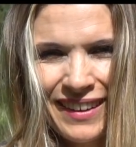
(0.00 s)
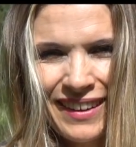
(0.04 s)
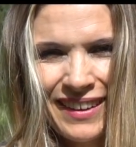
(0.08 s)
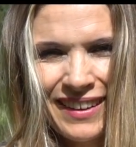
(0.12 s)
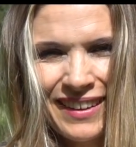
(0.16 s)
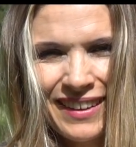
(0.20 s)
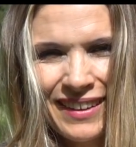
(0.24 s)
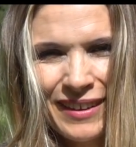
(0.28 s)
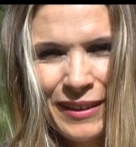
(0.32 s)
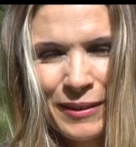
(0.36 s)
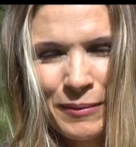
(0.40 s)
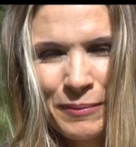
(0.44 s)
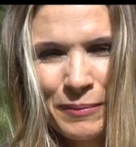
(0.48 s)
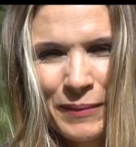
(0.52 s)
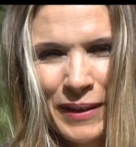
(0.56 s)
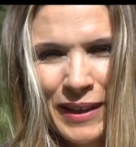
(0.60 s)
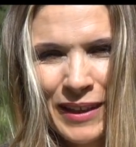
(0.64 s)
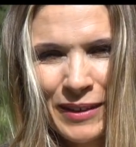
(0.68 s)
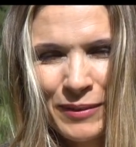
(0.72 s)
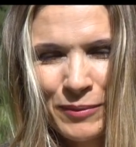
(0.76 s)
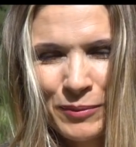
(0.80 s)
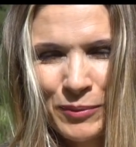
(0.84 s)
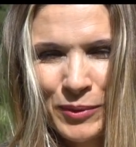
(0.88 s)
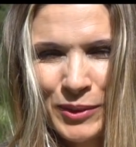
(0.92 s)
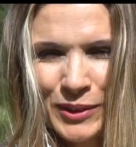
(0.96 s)

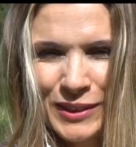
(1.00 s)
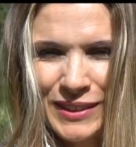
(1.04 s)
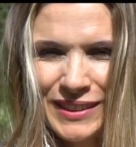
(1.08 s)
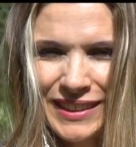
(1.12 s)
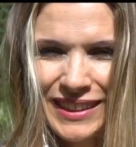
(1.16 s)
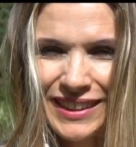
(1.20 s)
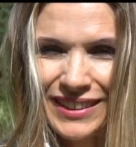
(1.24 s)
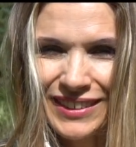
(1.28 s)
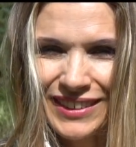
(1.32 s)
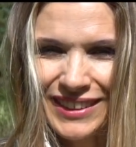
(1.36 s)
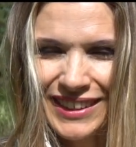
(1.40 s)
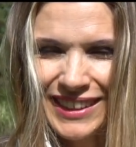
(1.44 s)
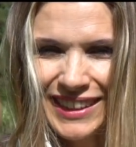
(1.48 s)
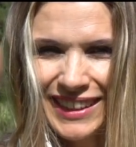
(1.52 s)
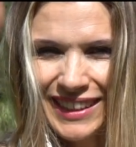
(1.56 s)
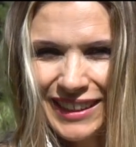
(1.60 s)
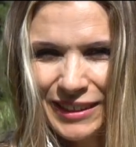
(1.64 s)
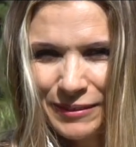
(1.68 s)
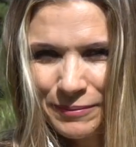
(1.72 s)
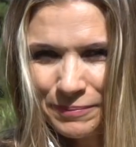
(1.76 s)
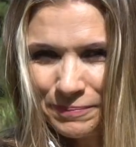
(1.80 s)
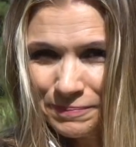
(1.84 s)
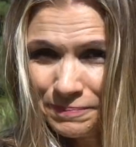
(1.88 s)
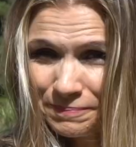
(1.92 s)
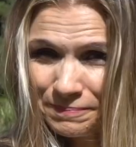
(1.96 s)
and was there
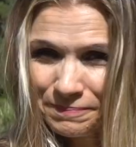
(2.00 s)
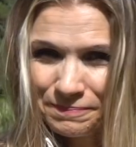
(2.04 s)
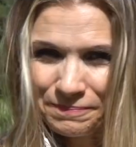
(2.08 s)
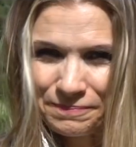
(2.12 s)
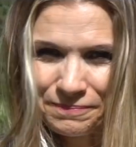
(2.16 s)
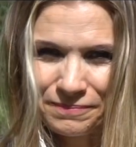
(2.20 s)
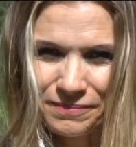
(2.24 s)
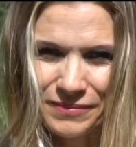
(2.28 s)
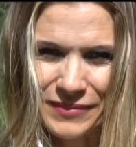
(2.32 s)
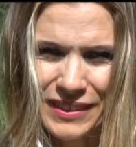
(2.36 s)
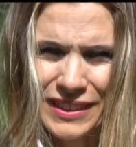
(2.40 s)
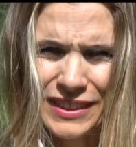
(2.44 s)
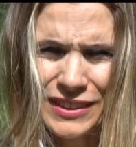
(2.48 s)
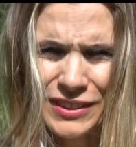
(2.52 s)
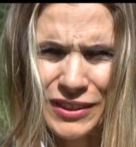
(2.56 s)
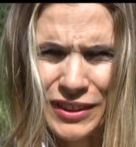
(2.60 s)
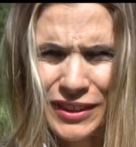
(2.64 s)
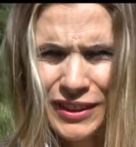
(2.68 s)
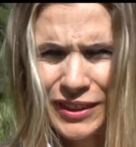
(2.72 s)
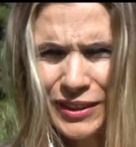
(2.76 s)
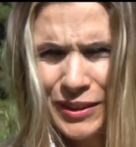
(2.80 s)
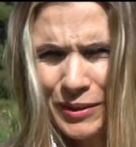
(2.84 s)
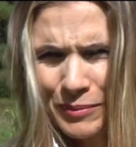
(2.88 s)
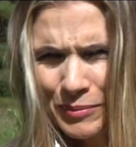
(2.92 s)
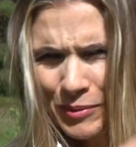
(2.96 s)
again, is going
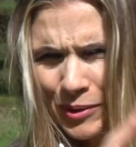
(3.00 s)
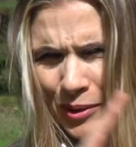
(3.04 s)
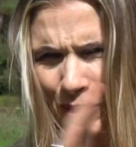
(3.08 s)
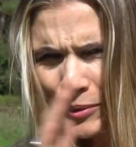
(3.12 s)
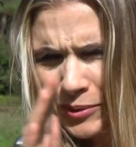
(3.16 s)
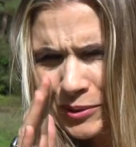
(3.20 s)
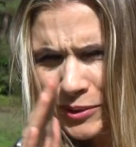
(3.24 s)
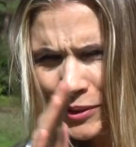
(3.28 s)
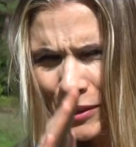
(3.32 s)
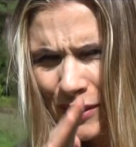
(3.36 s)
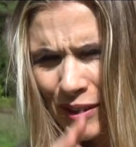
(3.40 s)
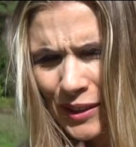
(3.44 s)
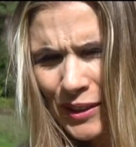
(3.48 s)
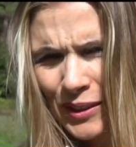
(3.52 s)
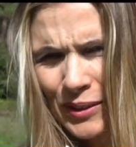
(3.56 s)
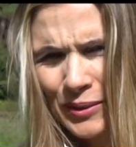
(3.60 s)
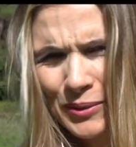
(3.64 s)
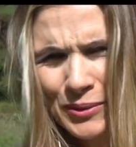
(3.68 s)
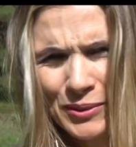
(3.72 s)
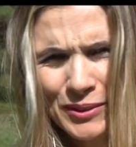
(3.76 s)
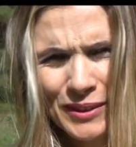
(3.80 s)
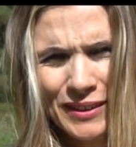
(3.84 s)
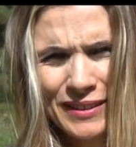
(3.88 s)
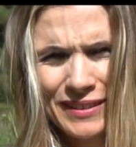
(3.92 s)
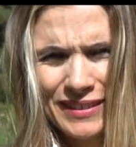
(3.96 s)
to come closer and
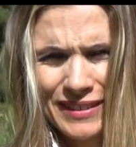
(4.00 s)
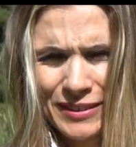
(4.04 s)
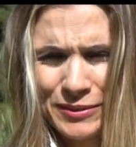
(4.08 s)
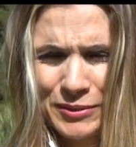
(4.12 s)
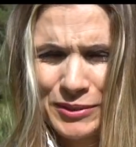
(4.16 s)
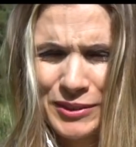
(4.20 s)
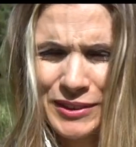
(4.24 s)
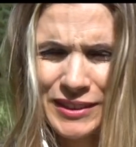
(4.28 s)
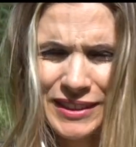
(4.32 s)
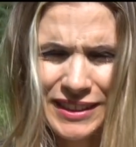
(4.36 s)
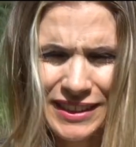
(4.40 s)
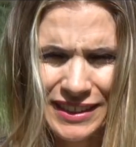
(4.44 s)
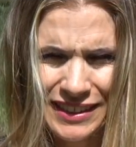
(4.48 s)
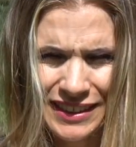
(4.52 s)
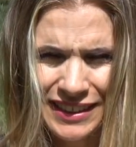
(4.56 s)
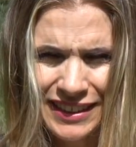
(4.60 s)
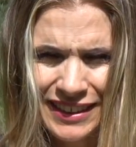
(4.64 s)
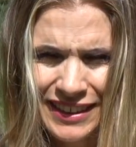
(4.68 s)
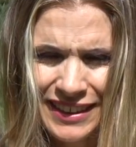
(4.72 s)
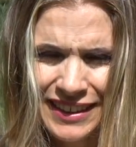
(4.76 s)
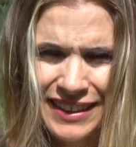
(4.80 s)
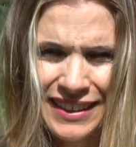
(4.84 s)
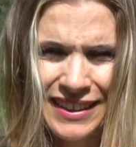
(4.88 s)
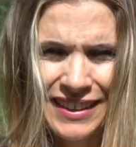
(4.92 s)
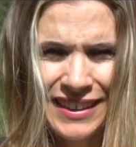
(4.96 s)
closer. It was there
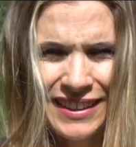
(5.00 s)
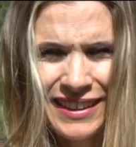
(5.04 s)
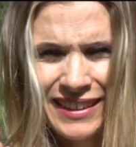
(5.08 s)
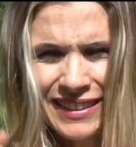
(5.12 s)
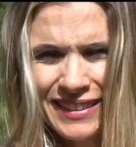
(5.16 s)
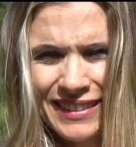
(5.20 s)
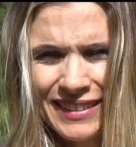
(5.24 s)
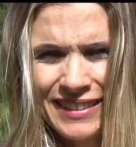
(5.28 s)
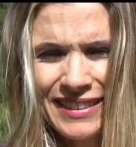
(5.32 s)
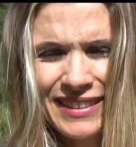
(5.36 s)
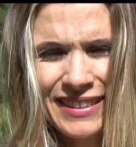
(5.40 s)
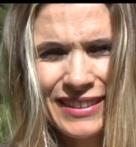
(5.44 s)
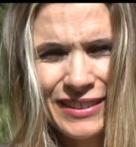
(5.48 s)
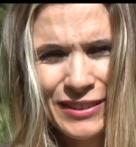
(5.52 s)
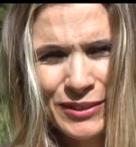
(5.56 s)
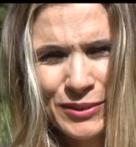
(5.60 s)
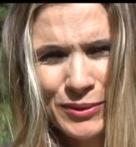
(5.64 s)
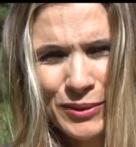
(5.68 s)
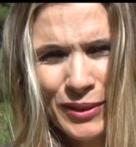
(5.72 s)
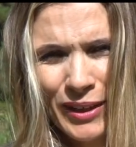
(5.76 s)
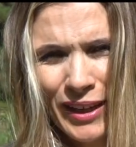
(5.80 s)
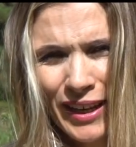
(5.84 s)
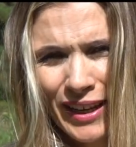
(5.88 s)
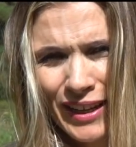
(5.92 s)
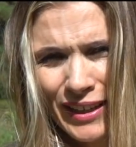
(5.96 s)
in
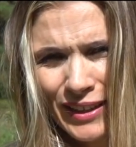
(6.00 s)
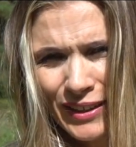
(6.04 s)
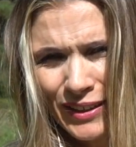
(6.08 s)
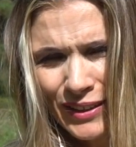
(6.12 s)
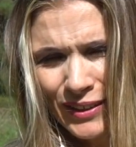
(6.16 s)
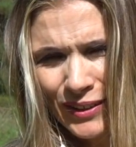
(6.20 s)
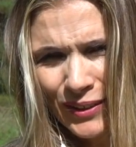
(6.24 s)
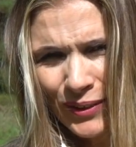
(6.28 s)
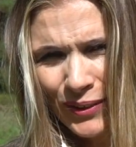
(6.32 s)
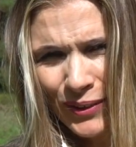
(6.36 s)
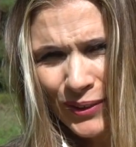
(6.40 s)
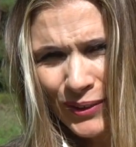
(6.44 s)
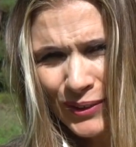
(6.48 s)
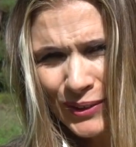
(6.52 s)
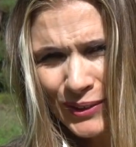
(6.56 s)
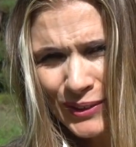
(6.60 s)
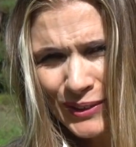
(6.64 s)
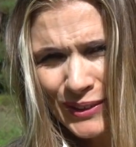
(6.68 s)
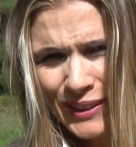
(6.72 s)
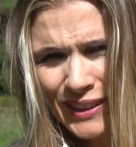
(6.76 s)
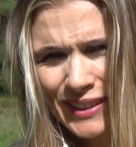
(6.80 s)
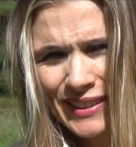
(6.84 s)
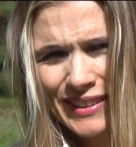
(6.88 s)
July, August,